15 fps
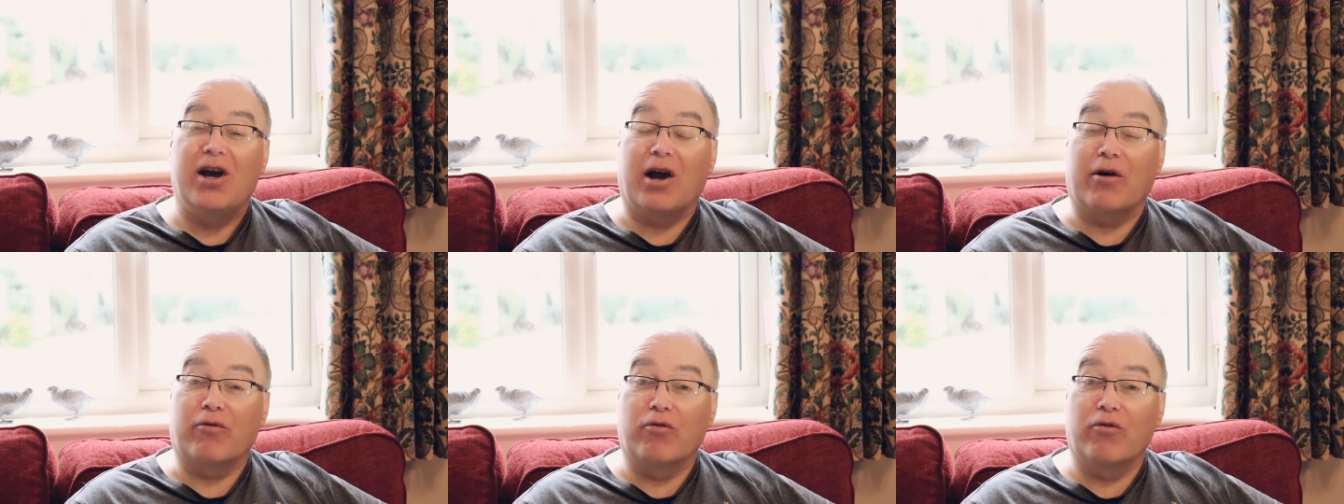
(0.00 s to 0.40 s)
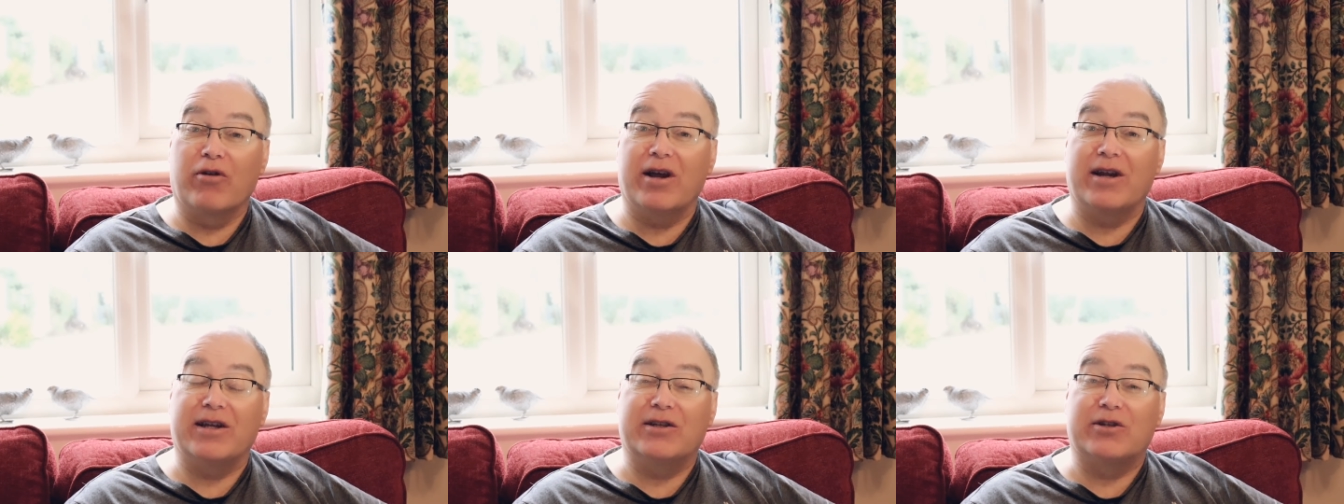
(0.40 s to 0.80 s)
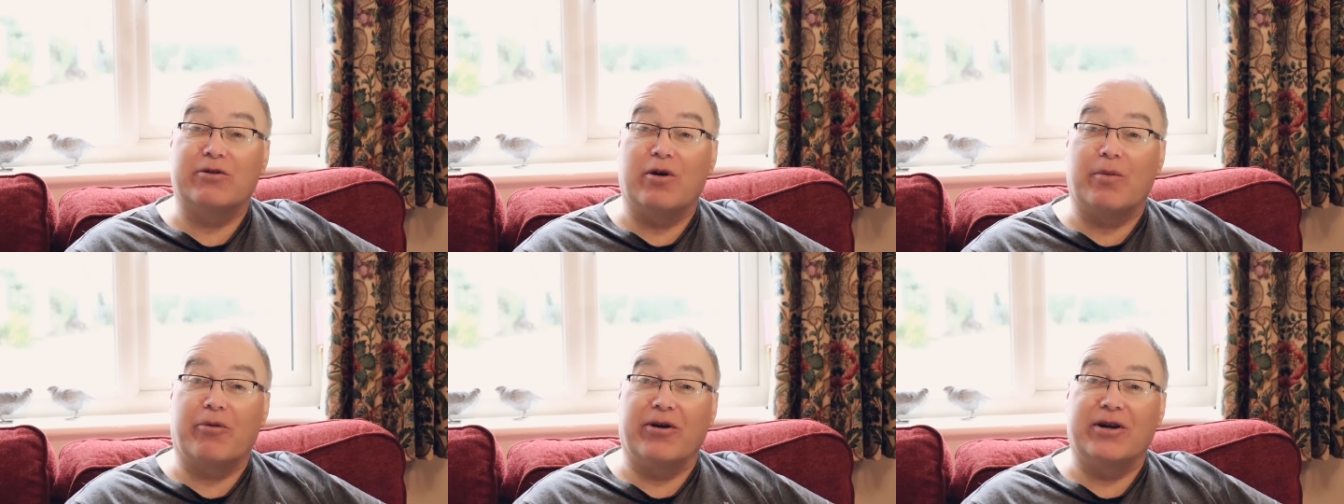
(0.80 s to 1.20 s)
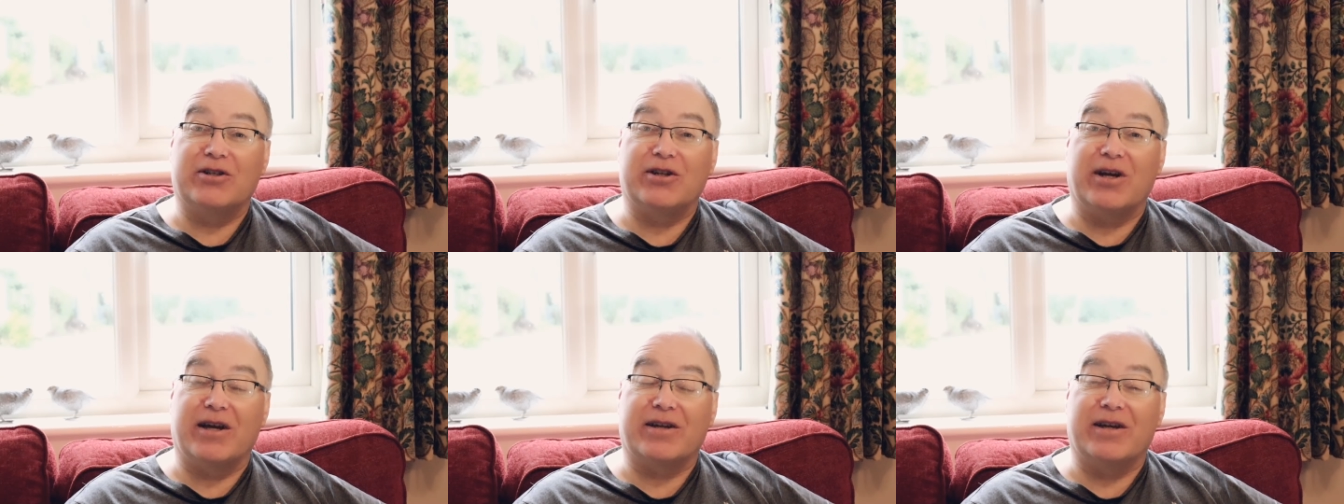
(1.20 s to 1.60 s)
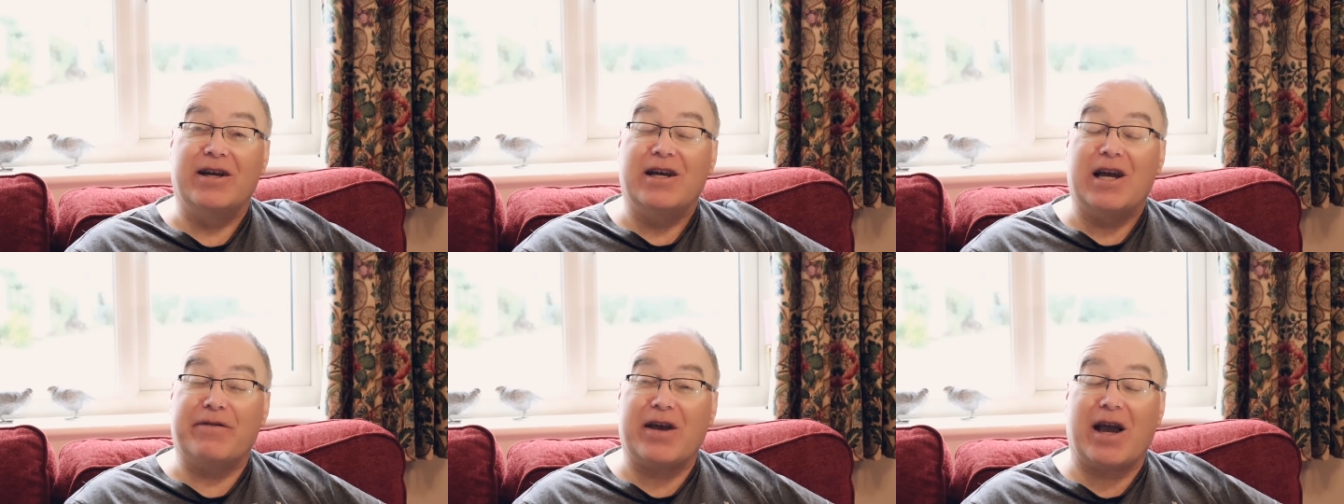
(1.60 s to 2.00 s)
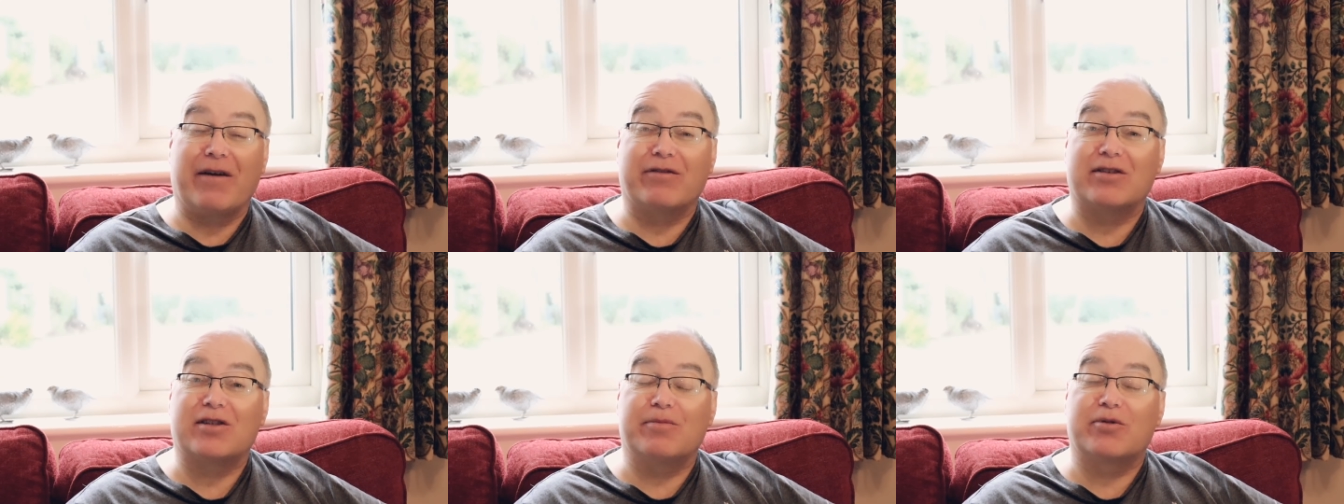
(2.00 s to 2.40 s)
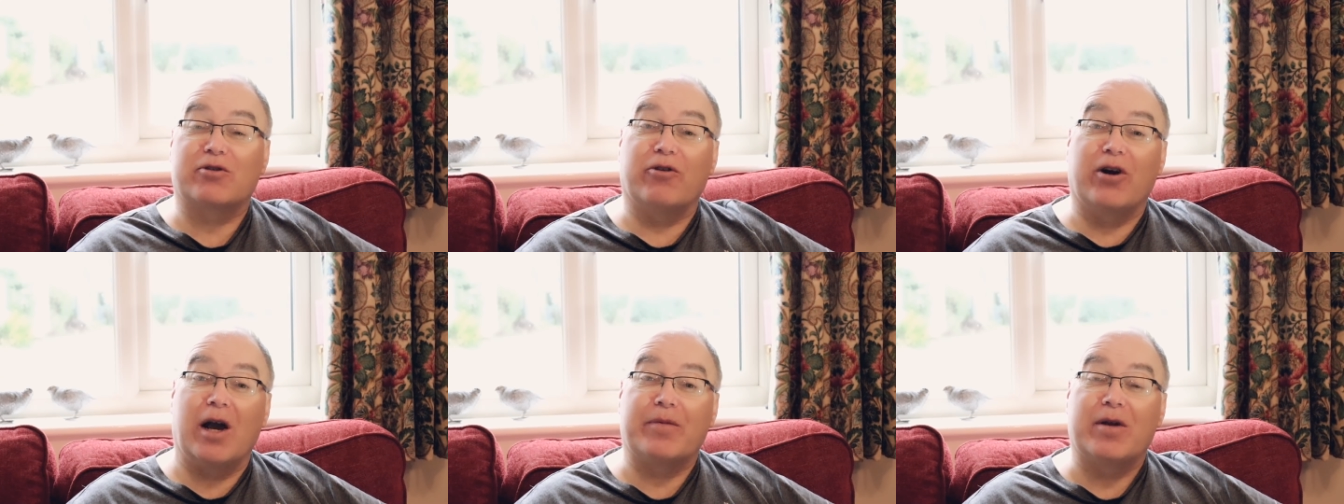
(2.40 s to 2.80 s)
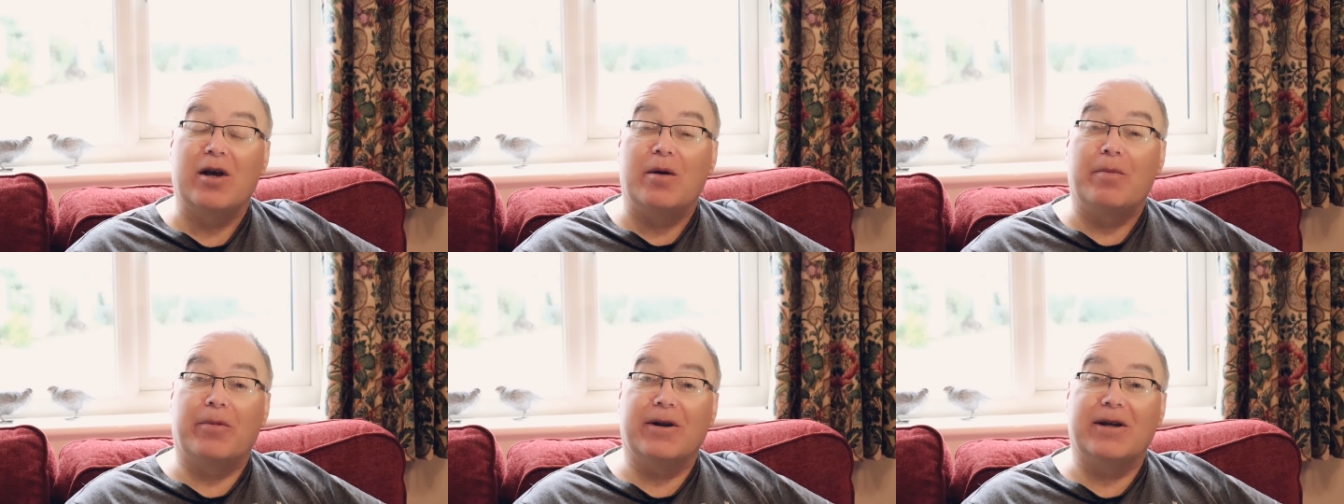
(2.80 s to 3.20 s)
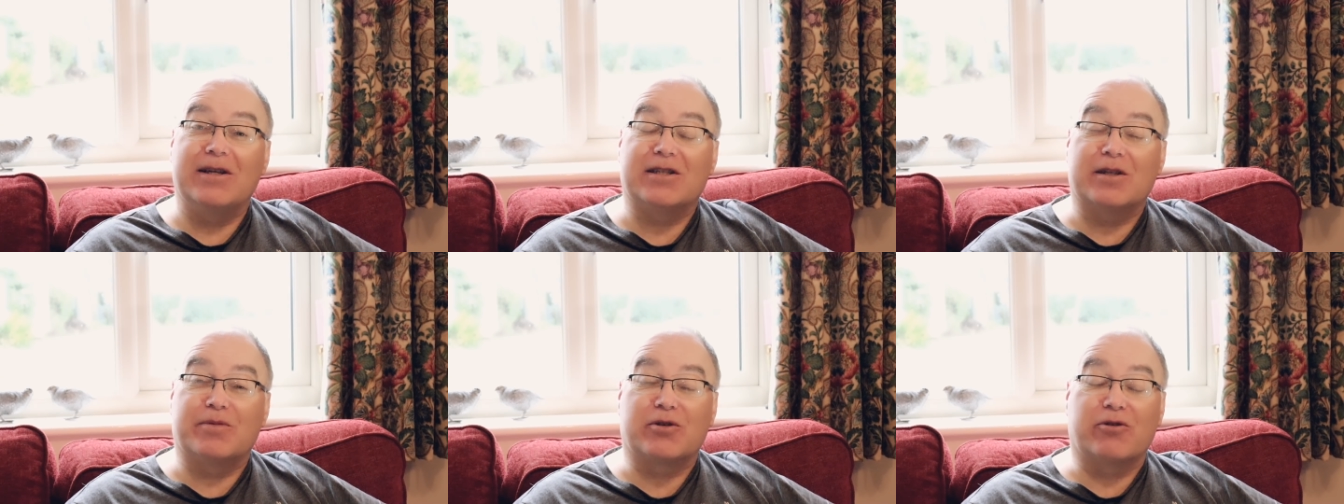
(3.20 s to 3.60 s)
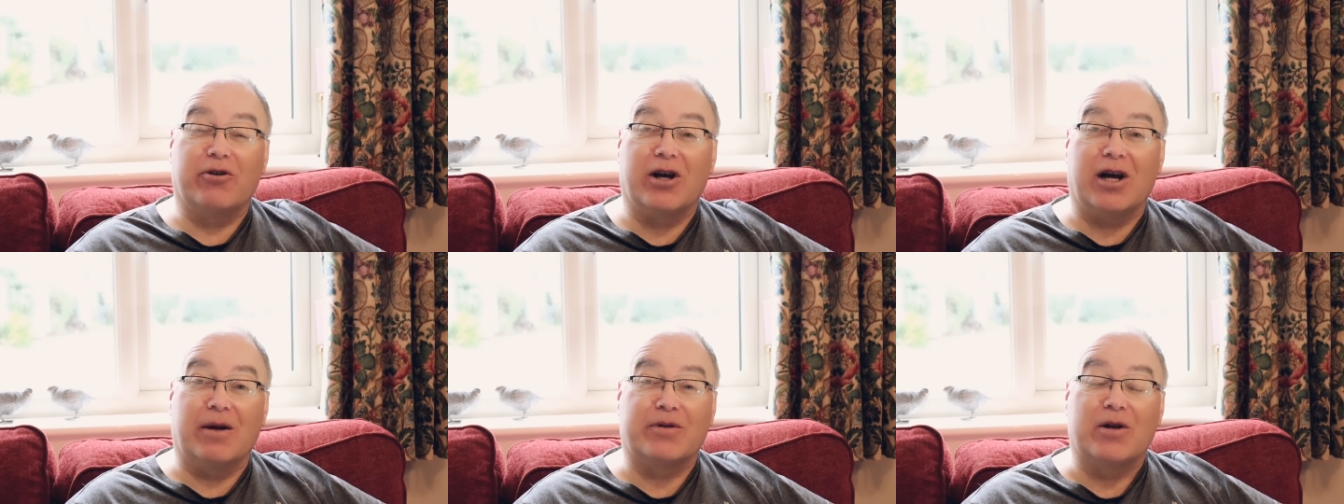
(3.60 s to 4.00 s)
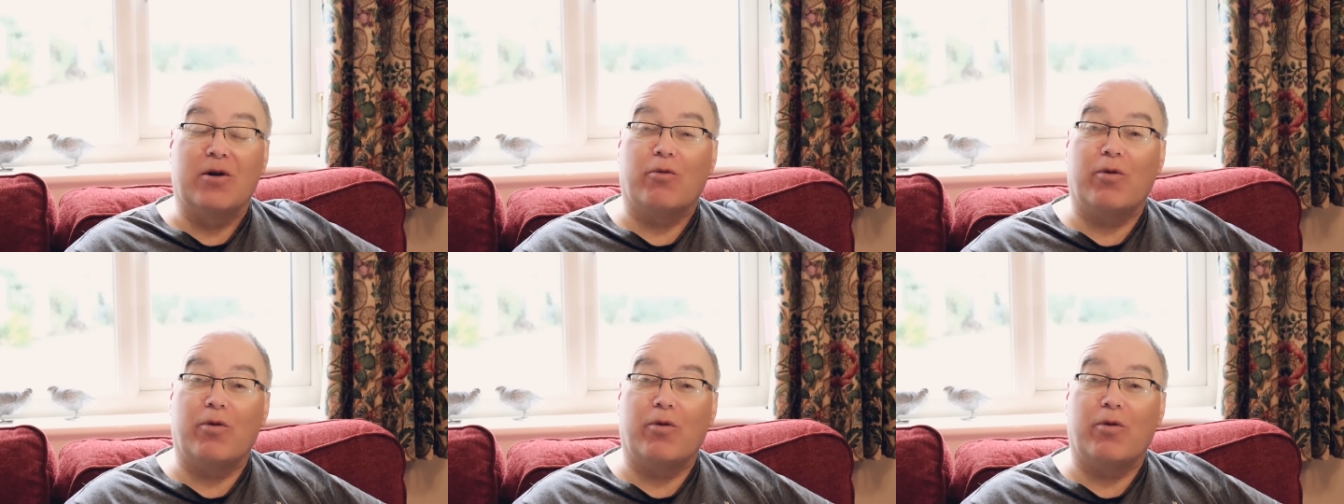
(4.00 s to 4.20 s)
I really do appreciate it. If you haven't subscribed, please subscribe.